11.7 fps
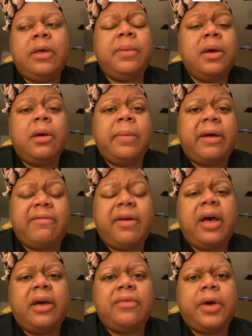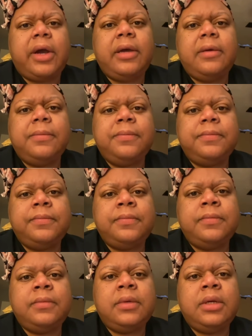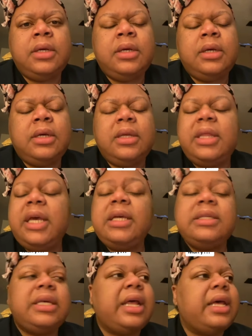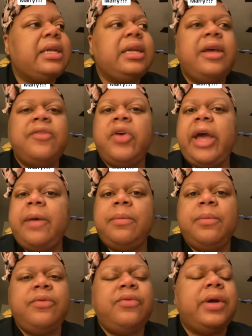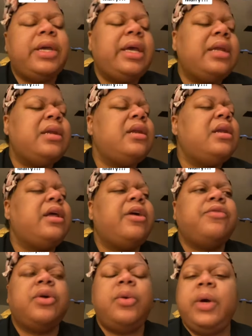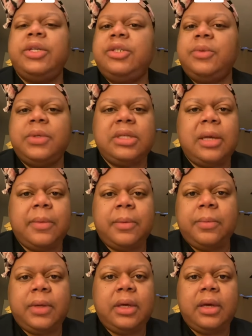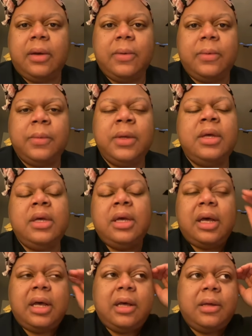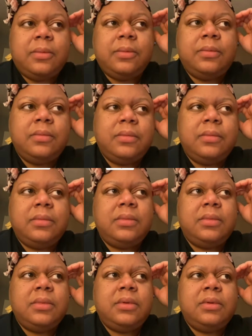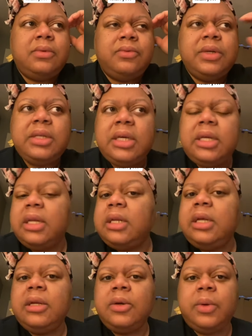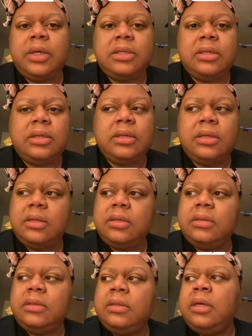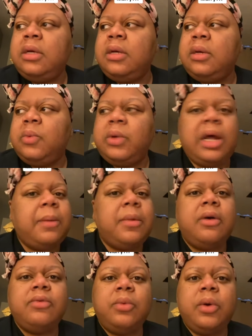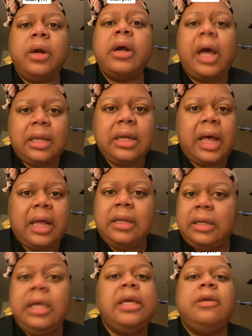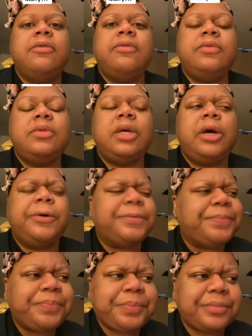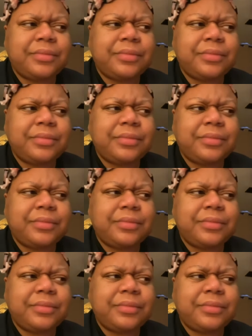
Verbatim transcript: you'll be home by 5 right things that had never happened before he had never questioned what time i'm gonna be home um, really he didn't need to question it because when i'm off work i, I leave so